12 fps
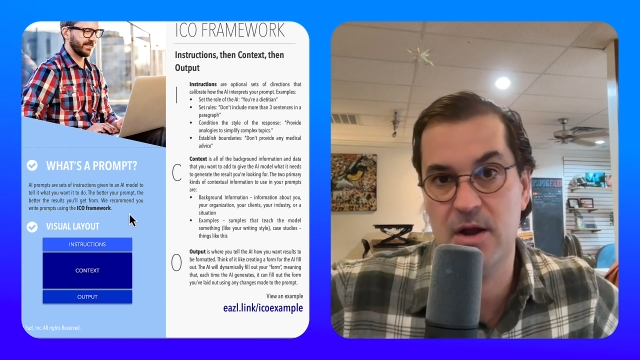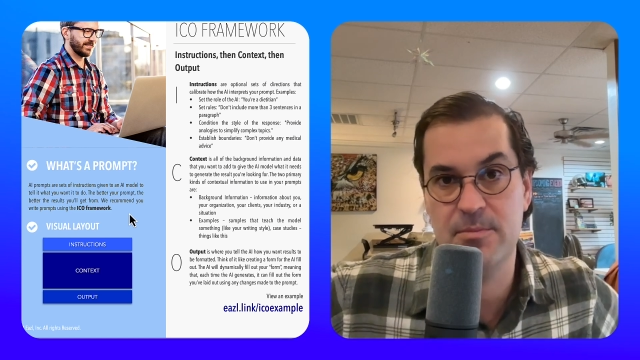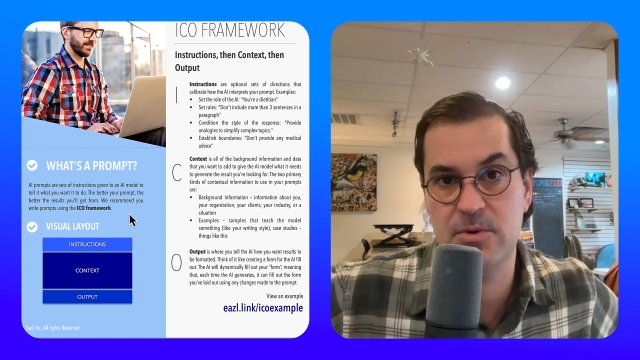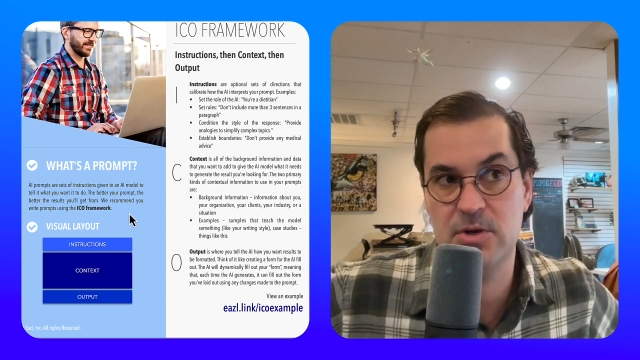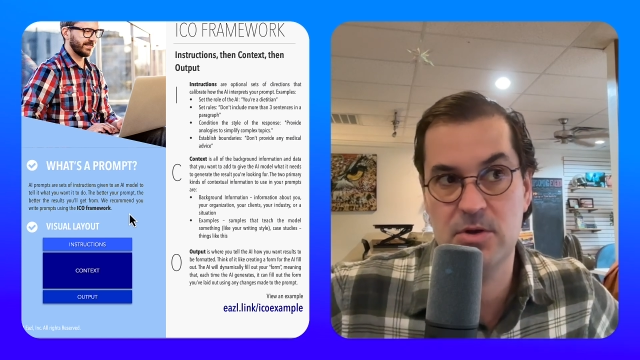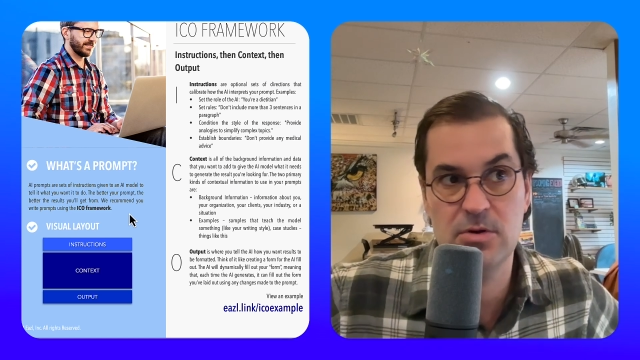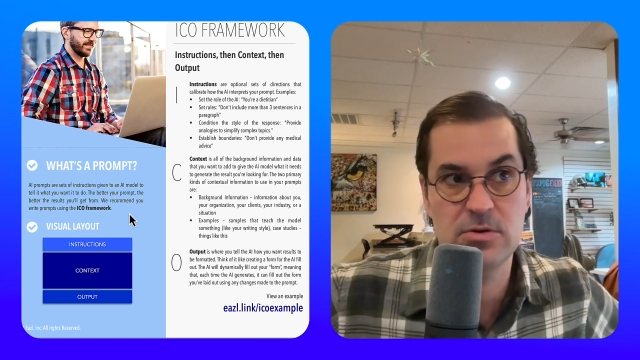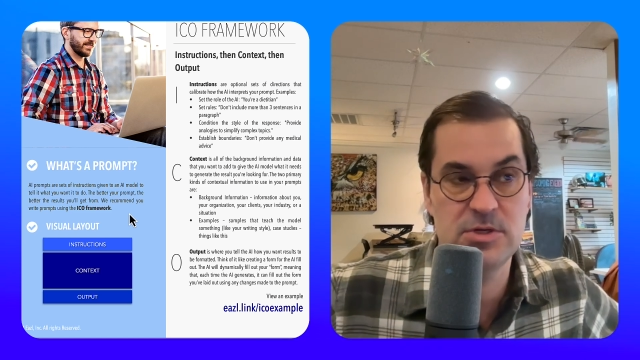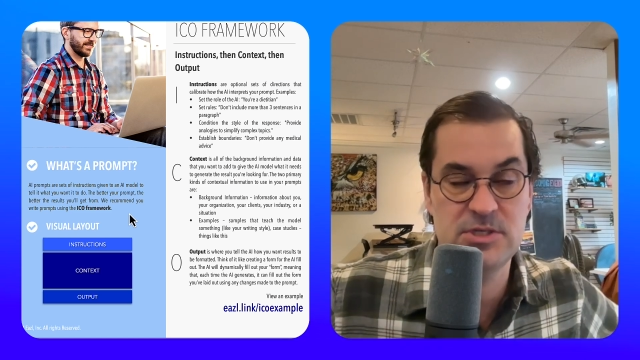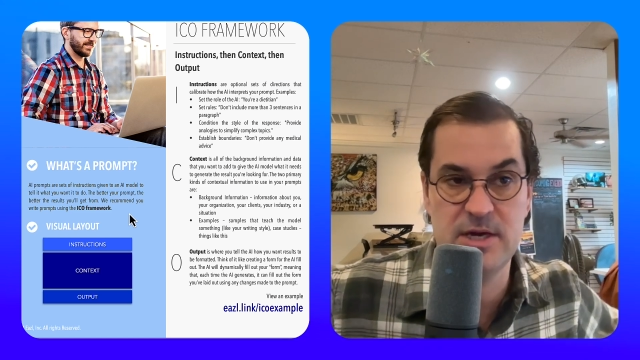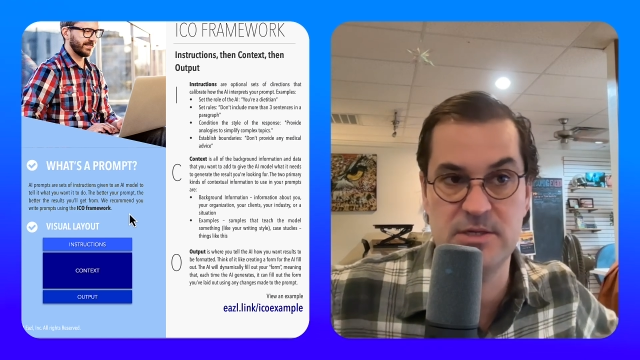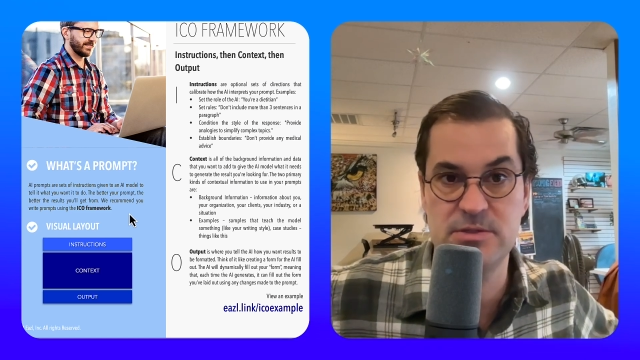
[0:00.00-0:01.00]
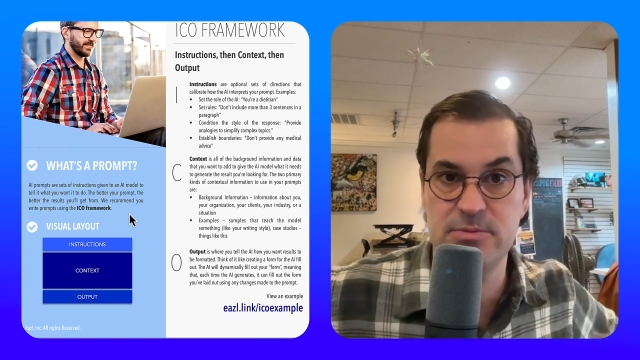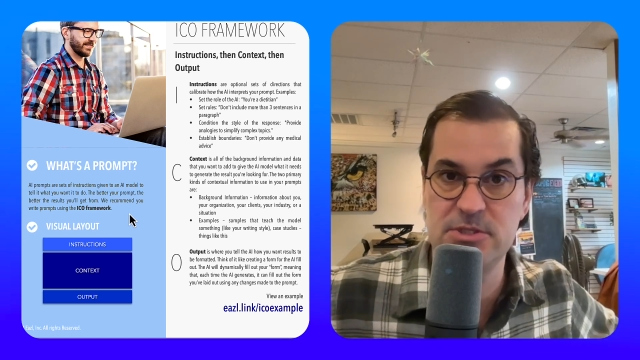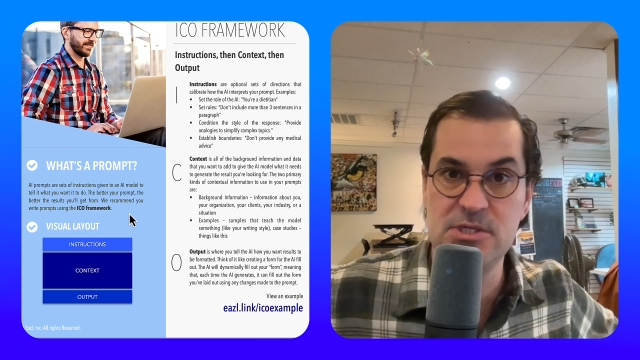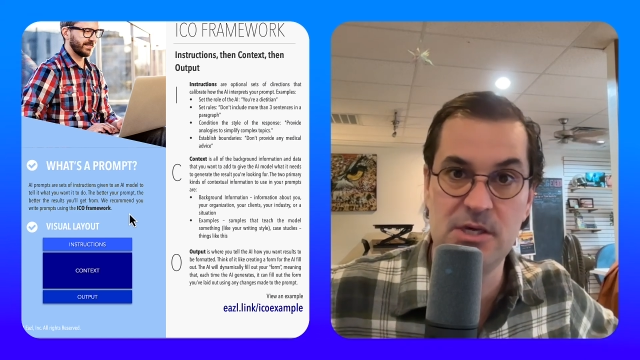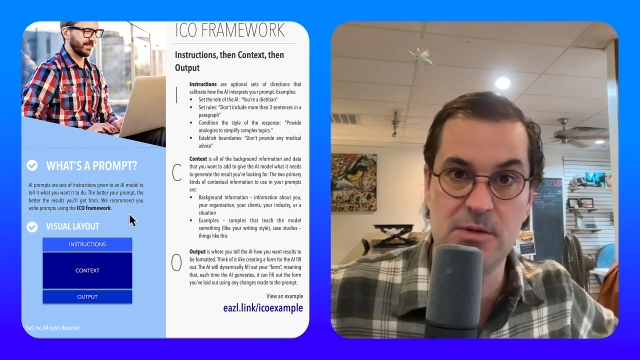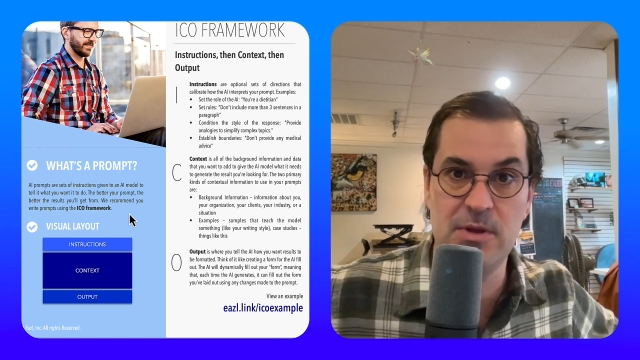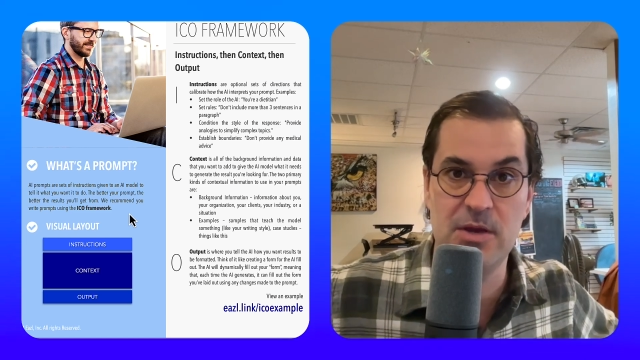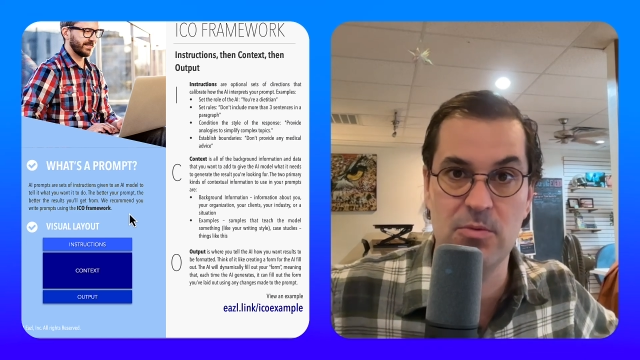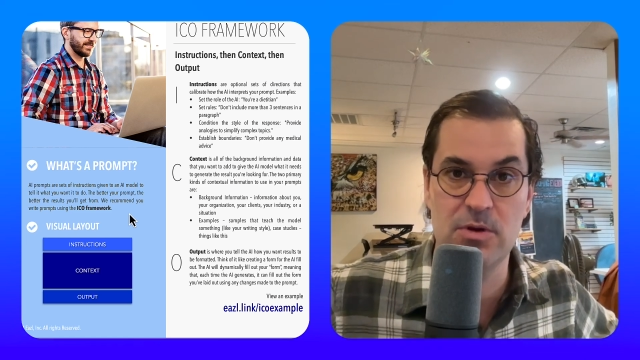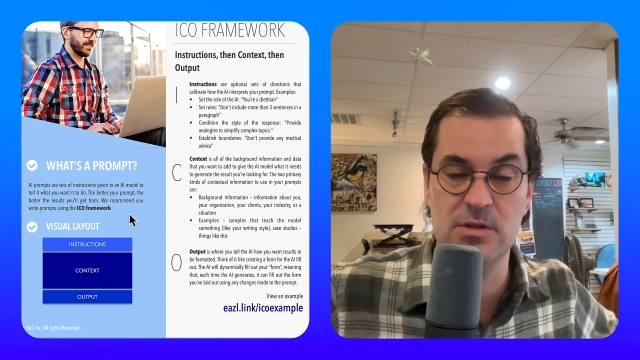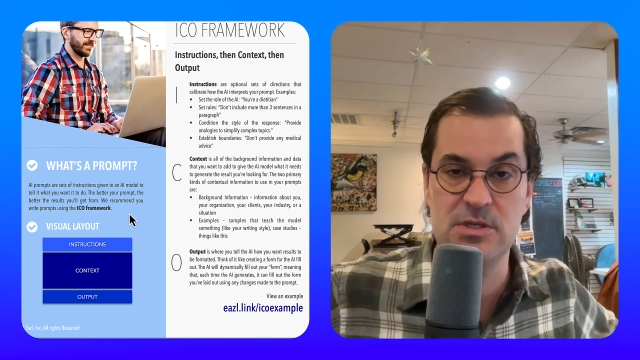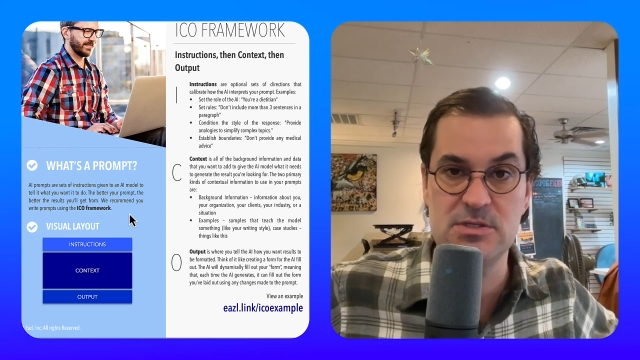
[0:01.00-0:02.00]
I'm going to go to ChatGPT and make
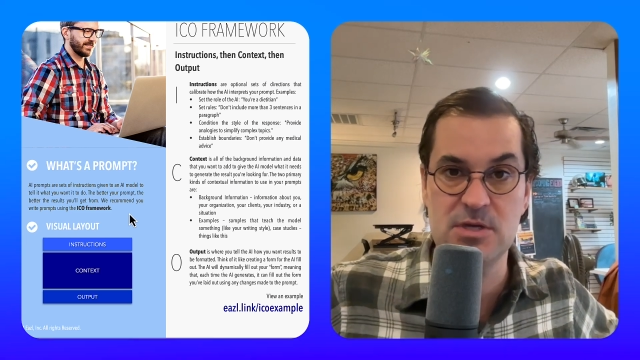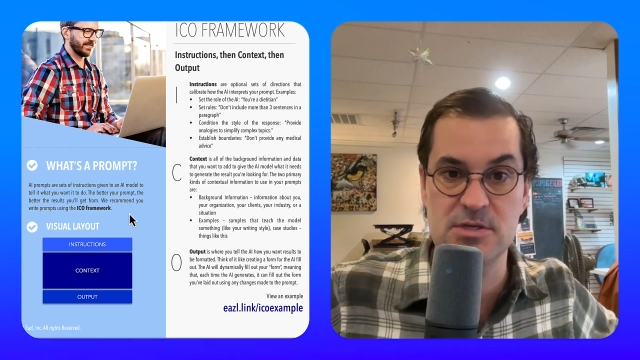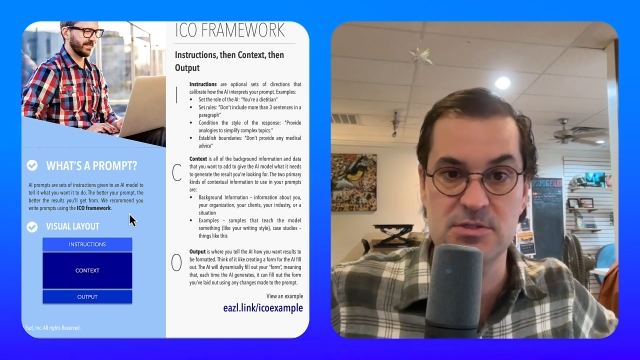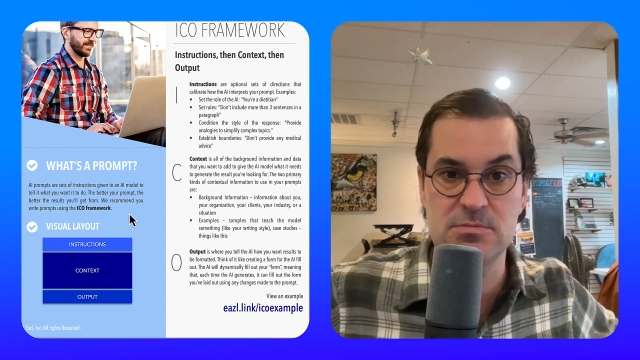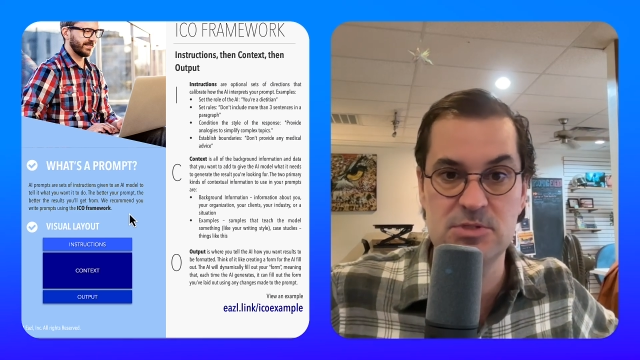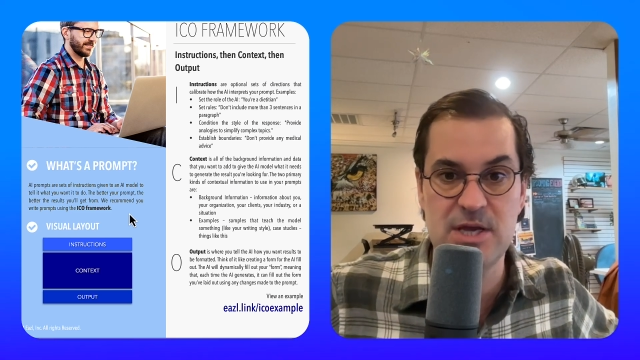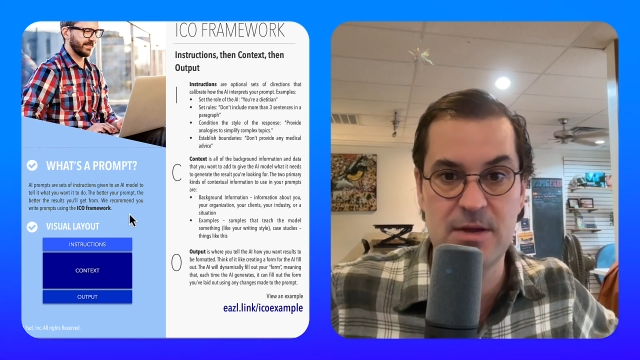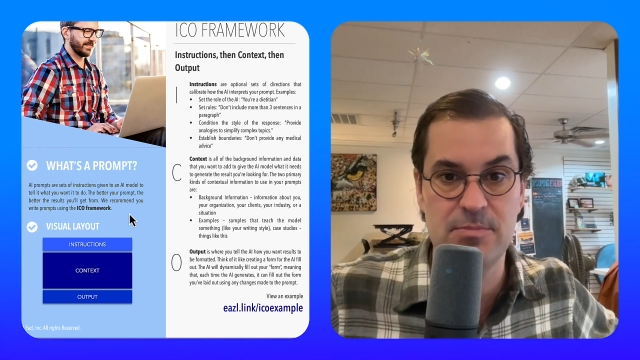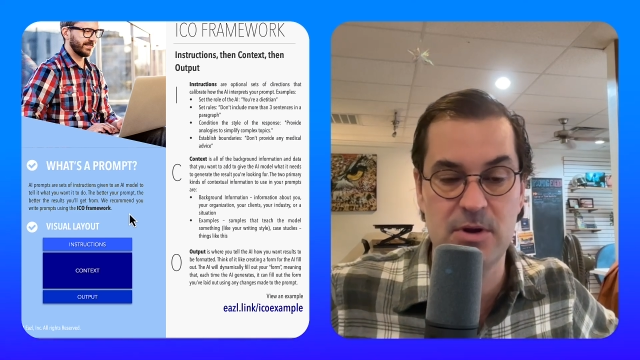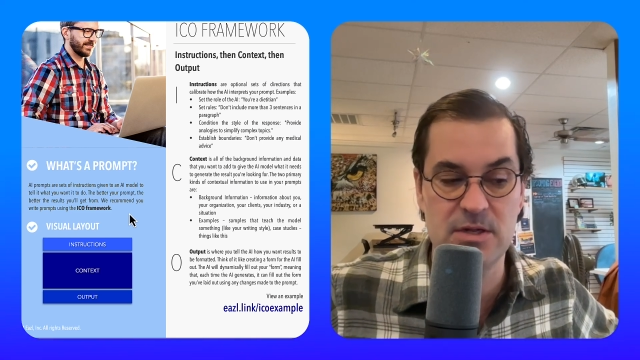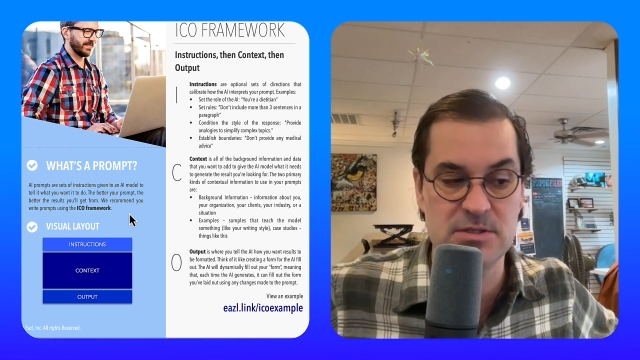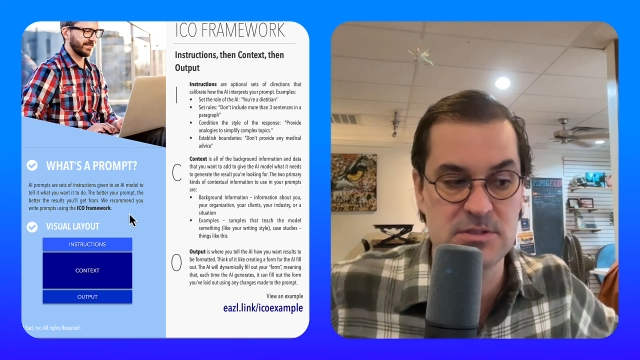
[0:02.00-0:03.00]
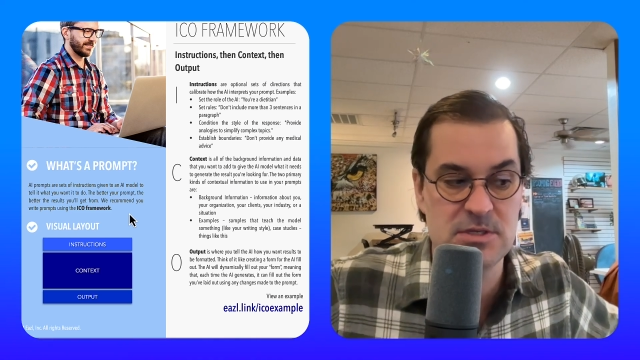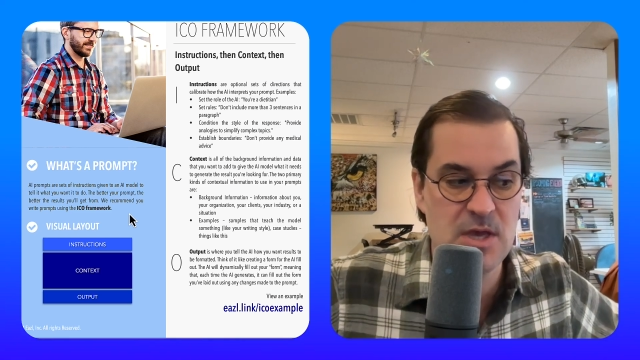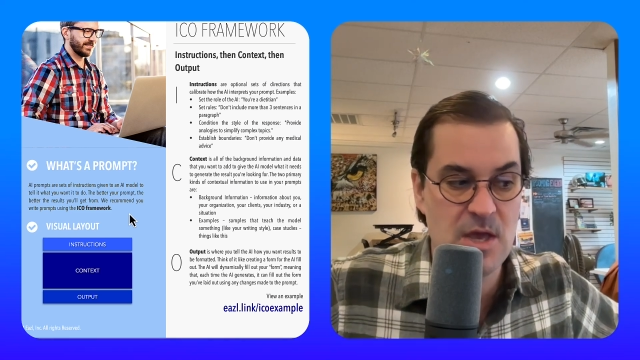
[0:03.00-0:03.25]
one of these custom chatbots."